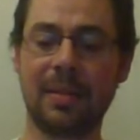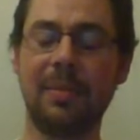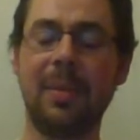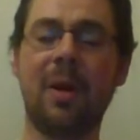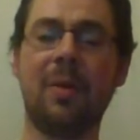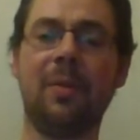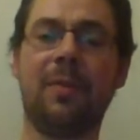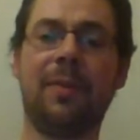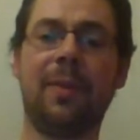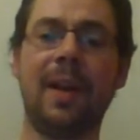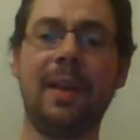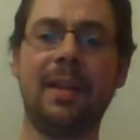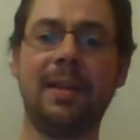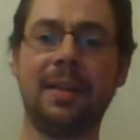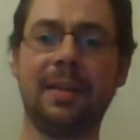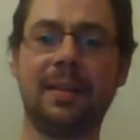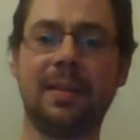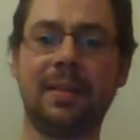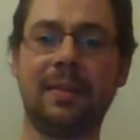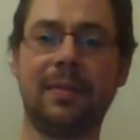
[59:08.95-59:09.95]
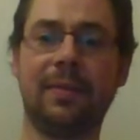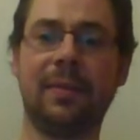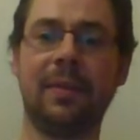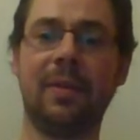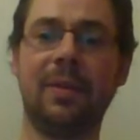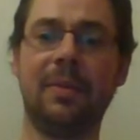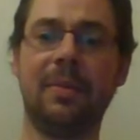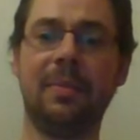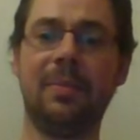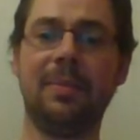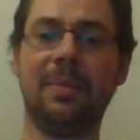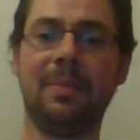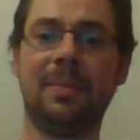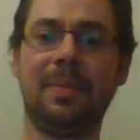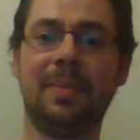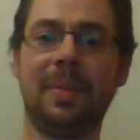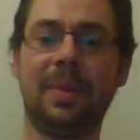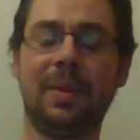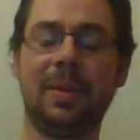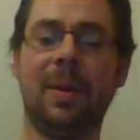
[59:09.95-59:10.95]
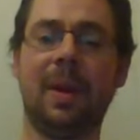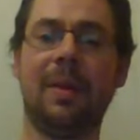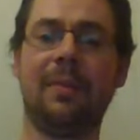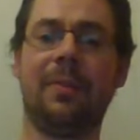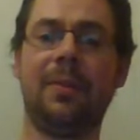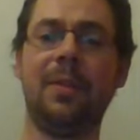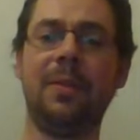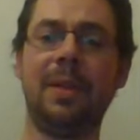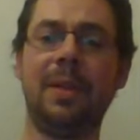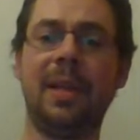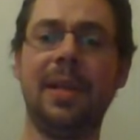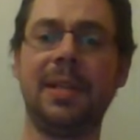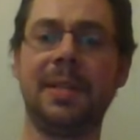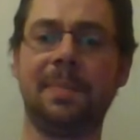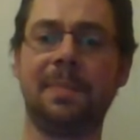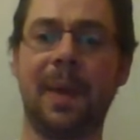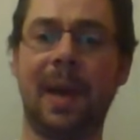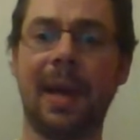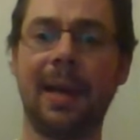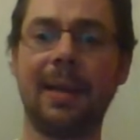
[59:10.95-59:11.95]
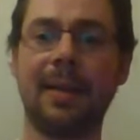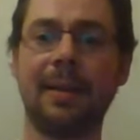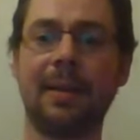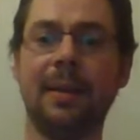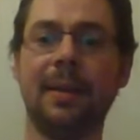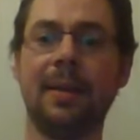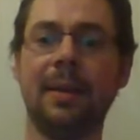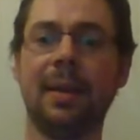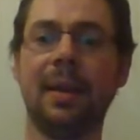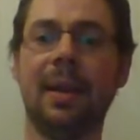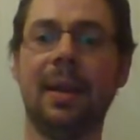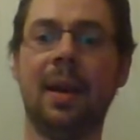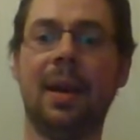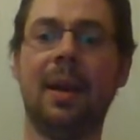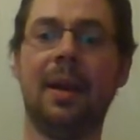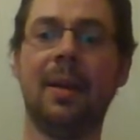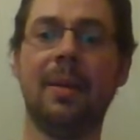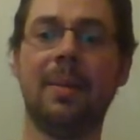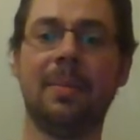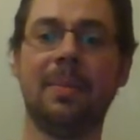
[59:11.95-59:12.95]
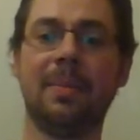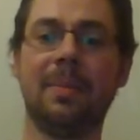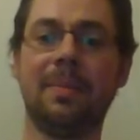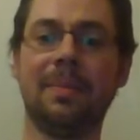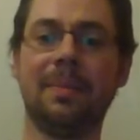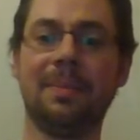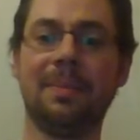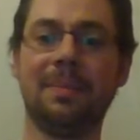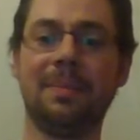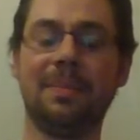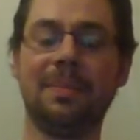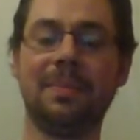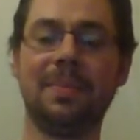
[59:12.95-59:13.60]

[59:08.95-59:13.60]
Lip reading: some old friends from quite a few years back. Jono's